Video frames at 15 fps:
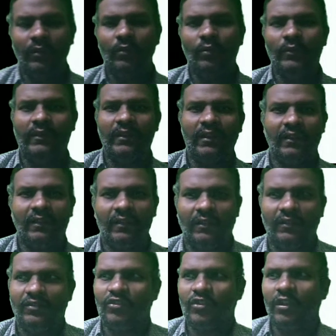use that
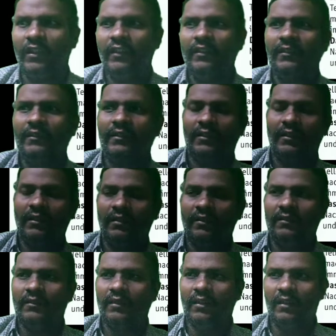joint,
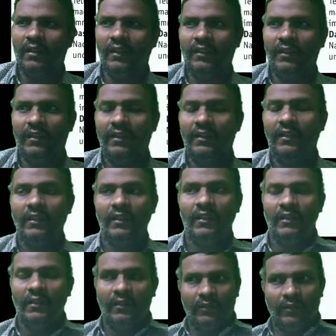the connector.
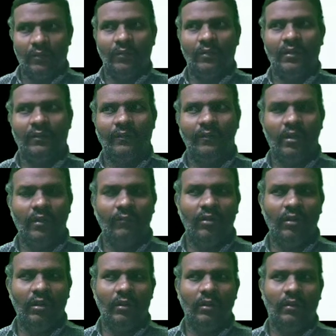So the verb
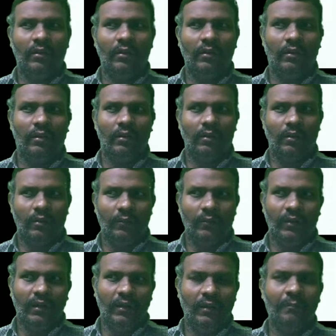will
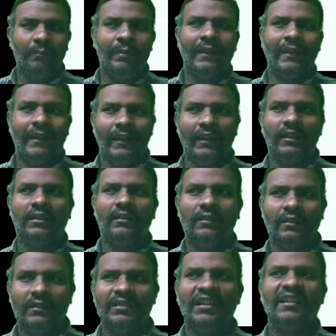imply like
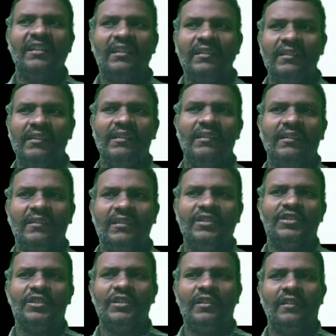schenken Sie
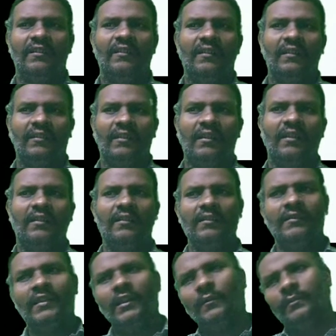sich ihr Getränk
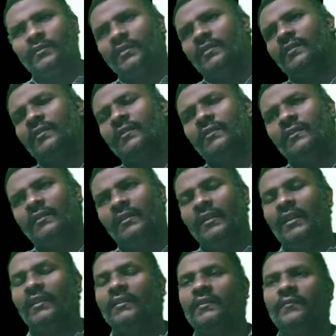selbst in
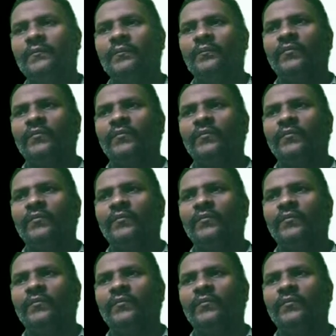Glas.